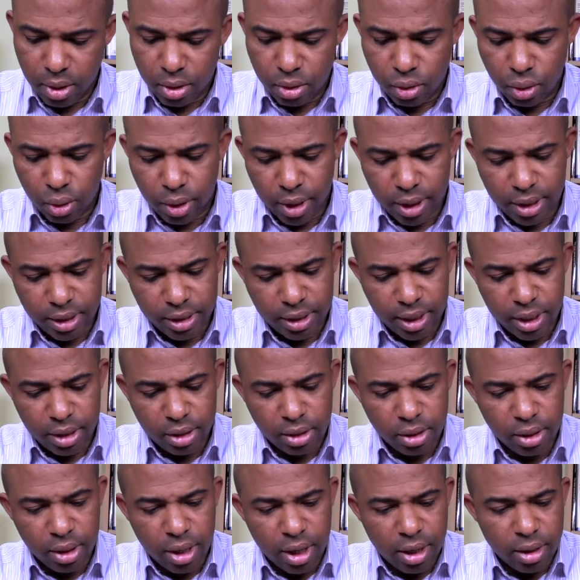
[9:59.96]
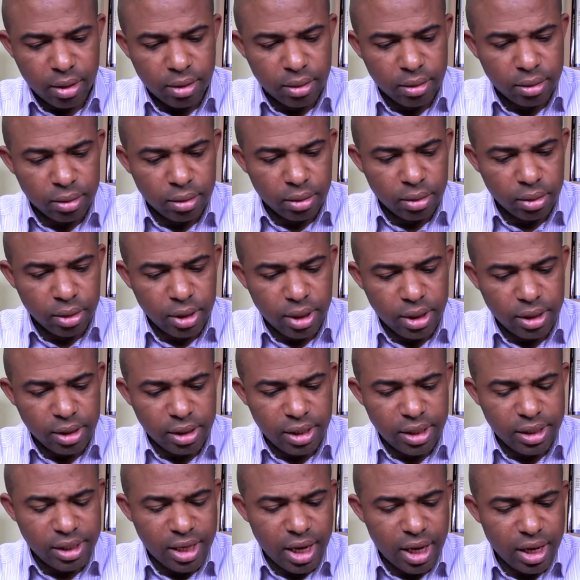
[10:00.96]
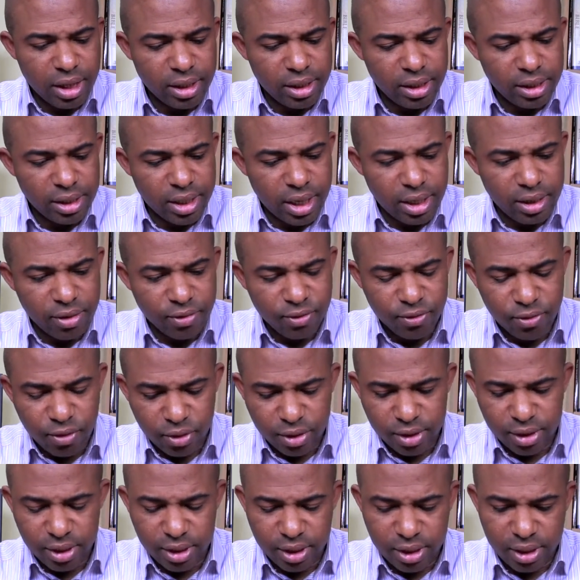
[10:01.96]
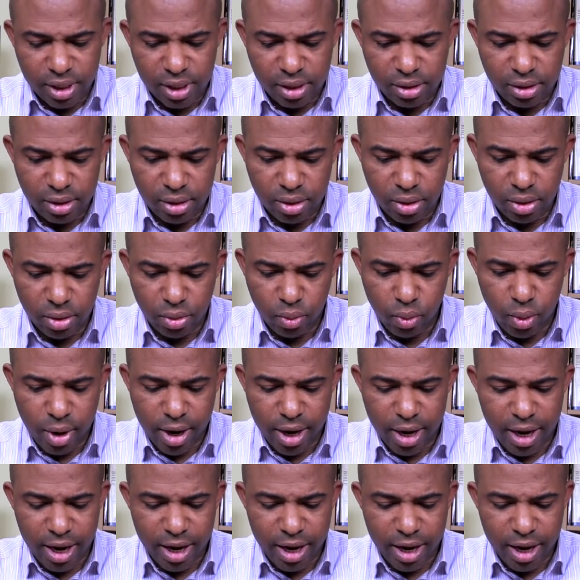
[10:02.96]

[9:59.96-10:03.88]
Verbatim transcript: so like I said, now these these are these are the forces that we are